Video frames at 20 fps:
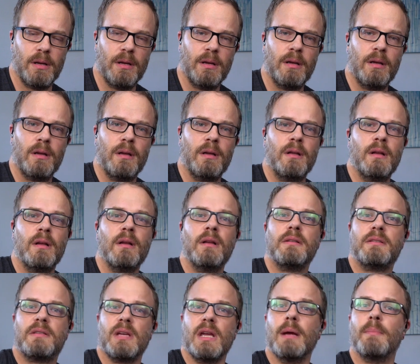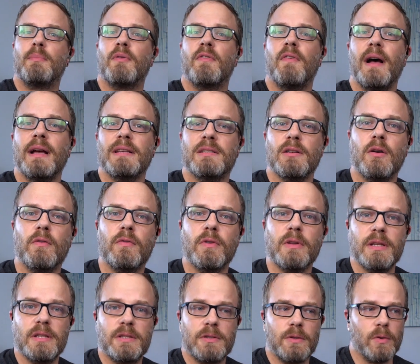to improvise over
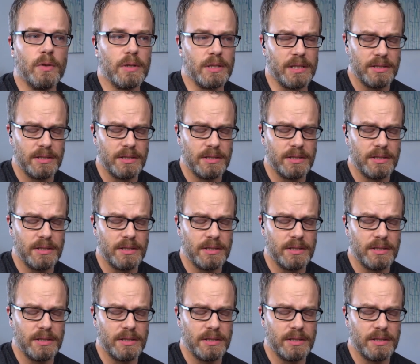these chords.